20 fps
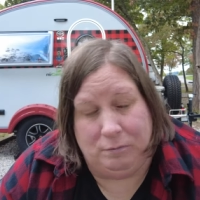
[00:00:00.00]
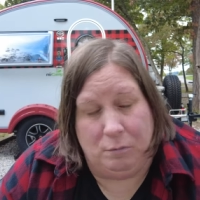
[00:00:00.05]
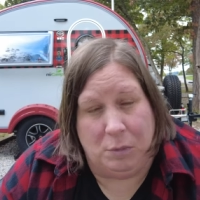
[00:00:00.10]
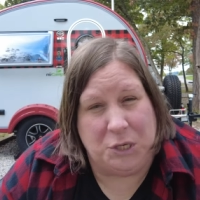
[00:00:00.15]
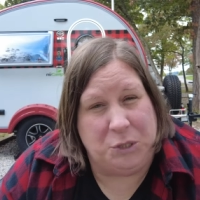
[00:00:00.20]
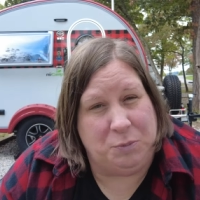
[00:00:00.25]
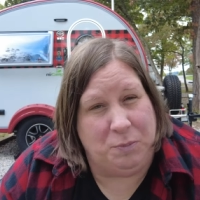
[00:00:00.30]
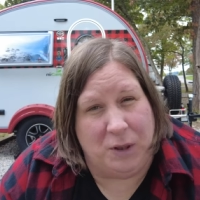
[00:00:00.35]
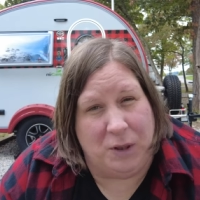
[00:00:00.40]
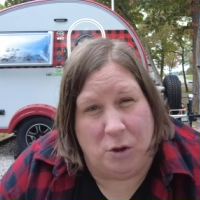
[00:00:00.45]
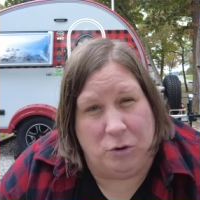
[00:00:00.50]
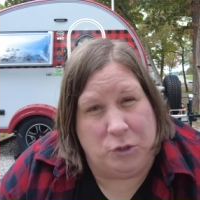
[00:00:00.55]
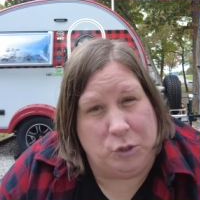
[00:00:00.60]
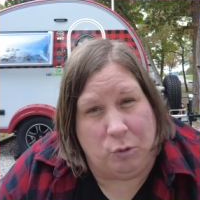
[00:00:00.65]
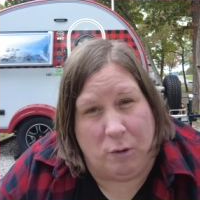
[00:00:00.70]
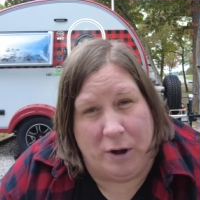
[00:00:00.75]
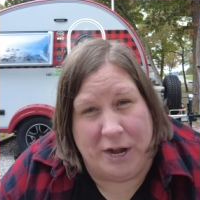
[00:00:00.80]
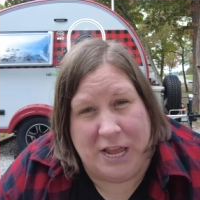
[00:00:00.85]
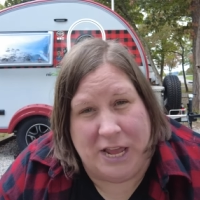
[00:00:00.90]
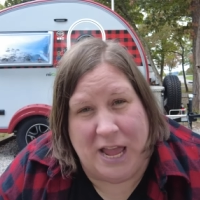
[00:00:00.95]
much below
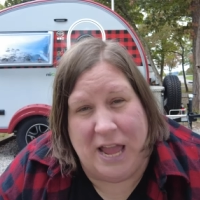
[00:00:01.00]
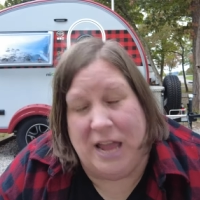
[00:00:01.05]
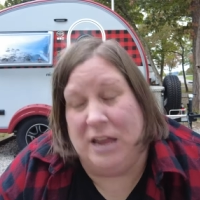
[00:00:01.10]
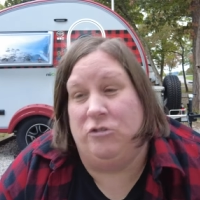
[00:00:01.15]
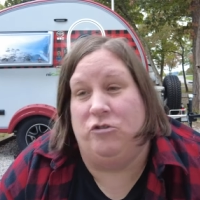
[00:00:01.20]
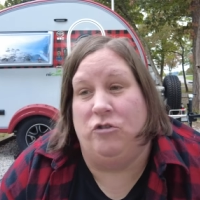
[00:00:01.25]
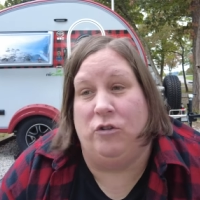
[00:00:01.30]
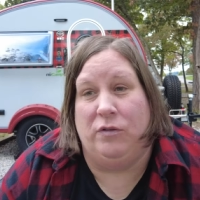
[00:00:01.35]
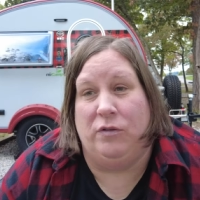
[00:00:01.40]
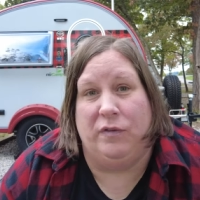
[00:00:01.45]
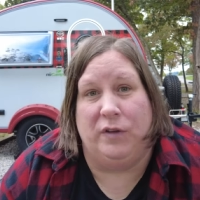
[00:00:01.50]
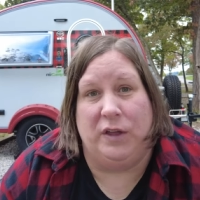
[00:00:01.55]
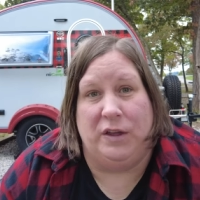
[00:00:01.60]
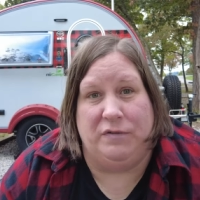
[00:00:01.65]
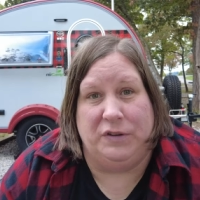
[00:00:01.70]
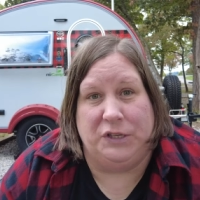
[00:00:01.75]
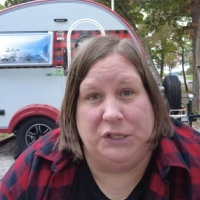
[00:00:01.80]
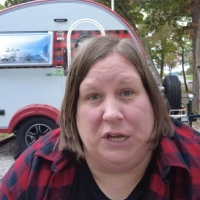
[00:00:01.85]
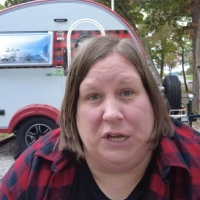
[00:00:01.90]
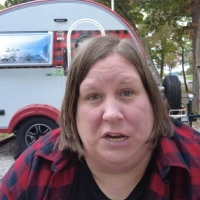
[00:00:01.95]
28, truthfully,
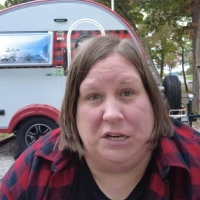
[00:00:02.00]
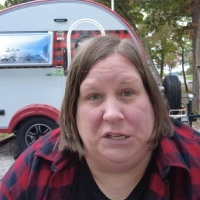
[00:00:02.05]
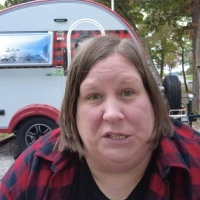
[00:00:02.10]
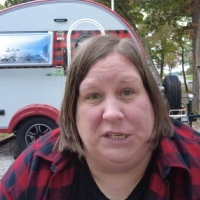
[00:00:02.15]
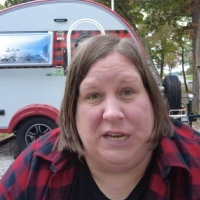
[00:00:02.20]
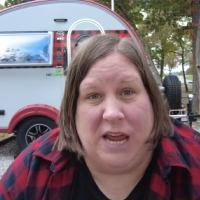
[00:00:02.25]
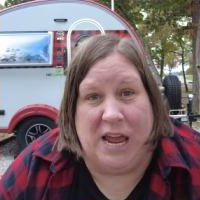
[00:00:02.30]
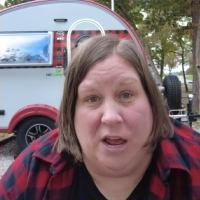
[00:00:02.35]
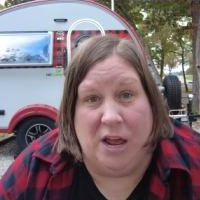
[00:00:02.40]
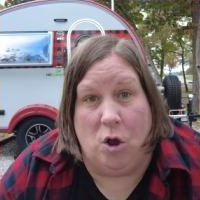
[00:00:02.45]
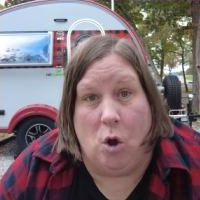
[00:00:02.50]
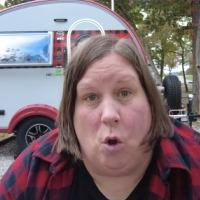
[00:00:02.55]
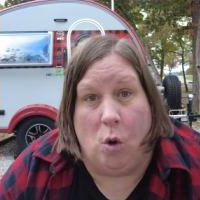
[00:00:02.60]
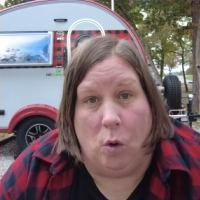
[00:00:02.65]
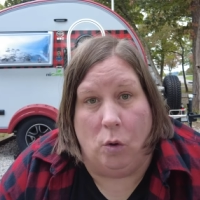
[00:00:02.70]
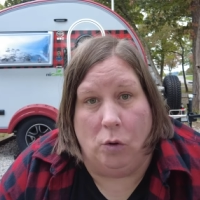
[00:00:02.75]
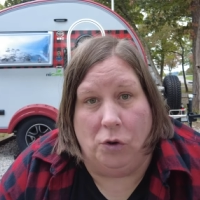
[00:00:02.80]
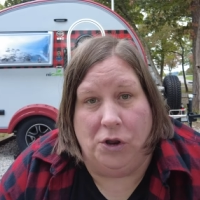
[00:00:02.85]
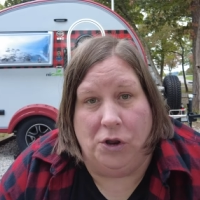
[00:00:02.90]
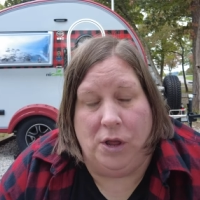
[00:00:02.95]
if it's going to stay
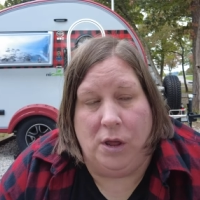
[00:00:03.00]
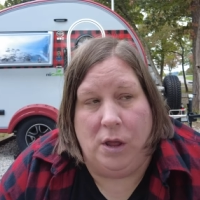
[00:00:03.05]
cold.